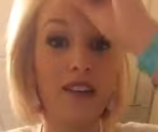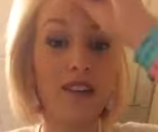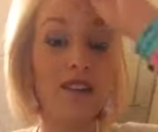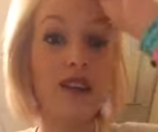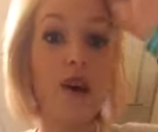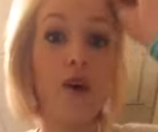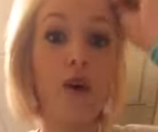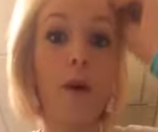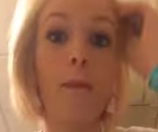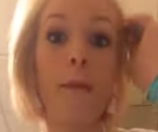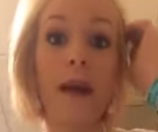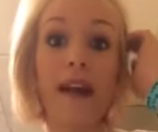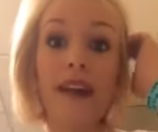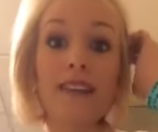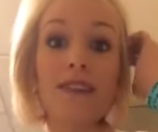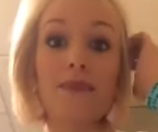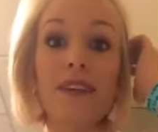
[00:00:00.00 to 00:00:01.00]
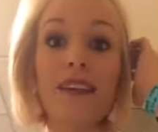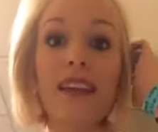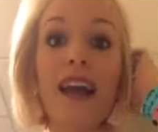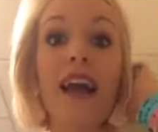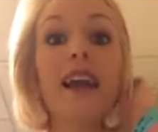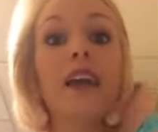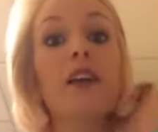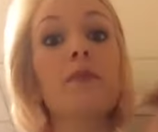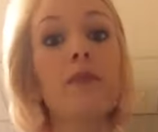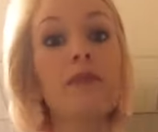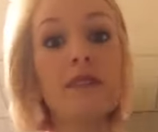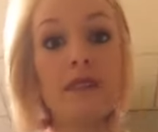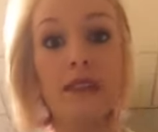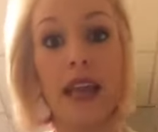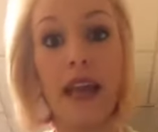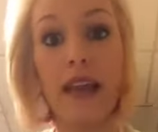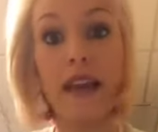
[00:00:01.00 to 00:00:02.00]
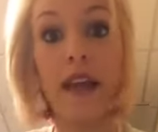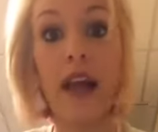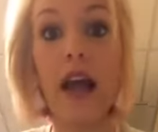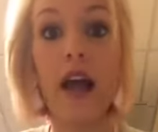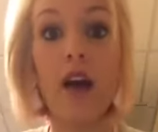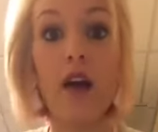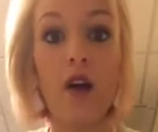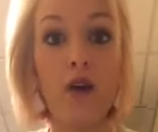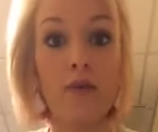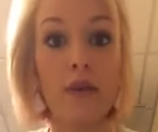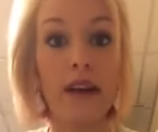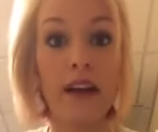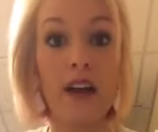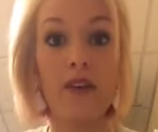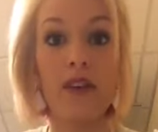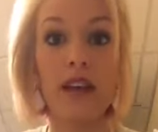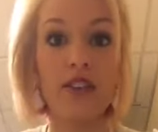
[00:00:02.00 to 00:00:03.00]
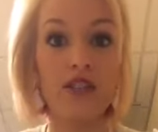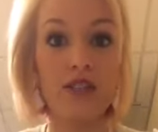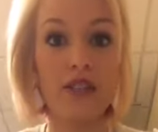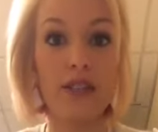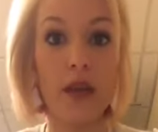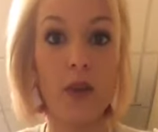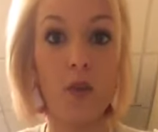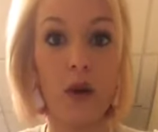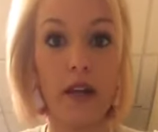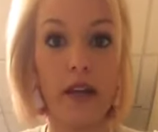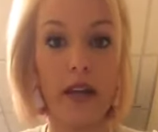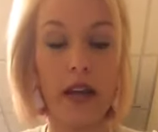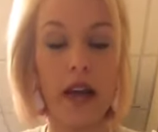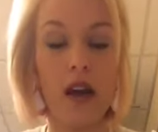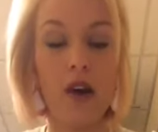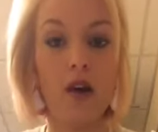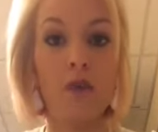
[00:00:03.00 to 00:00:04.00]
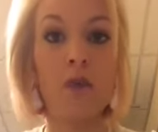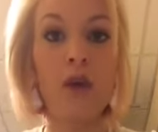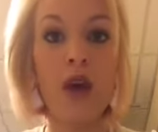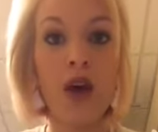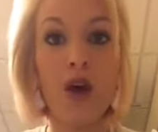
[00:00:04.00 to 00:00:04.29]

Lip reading: So my husband and I are both staying at home right now, and I should say working at home.